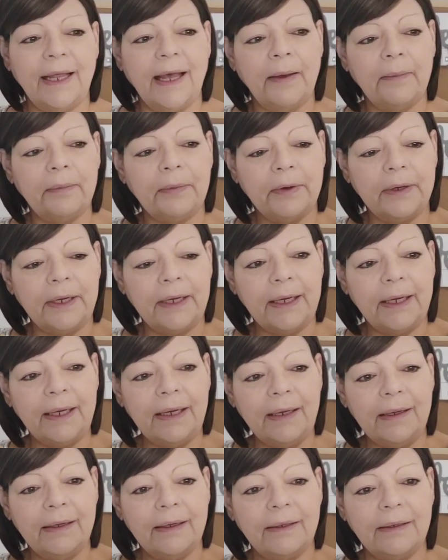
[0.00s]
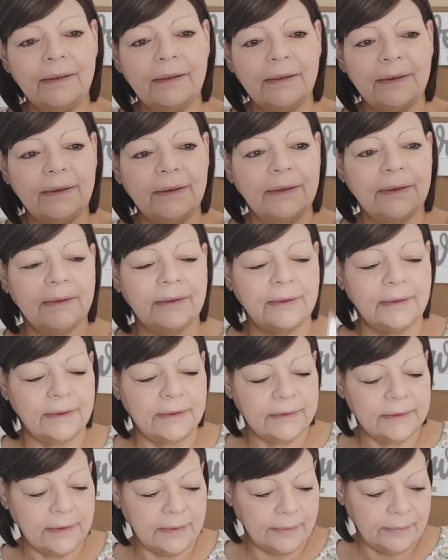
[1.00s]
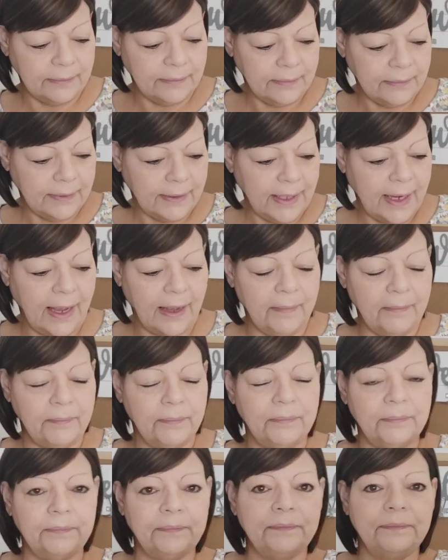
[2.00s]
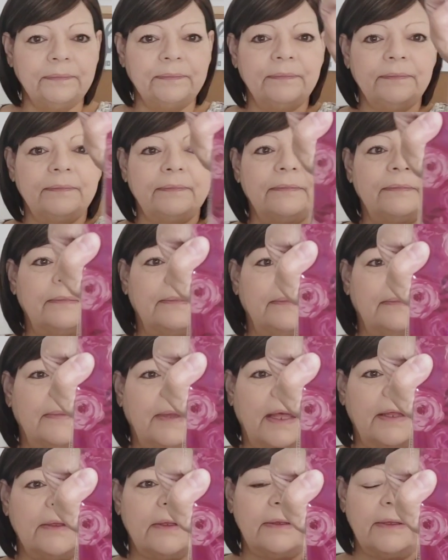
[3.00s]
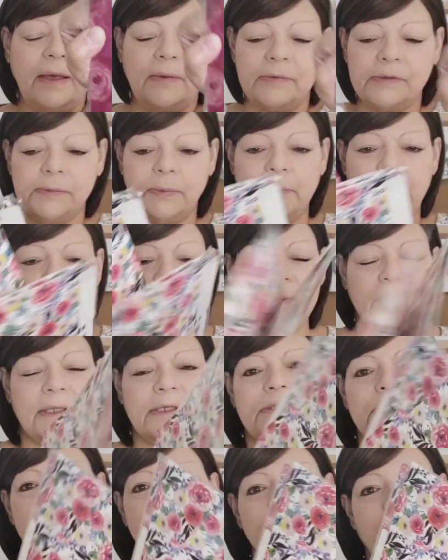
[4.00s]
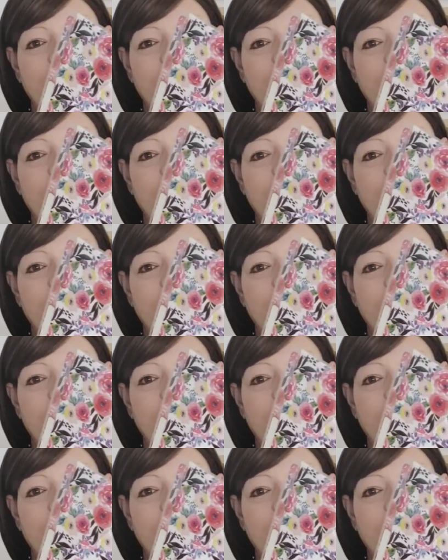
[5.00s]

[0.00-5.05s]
that pretty? So, yeah. I thought that was pretty. But this is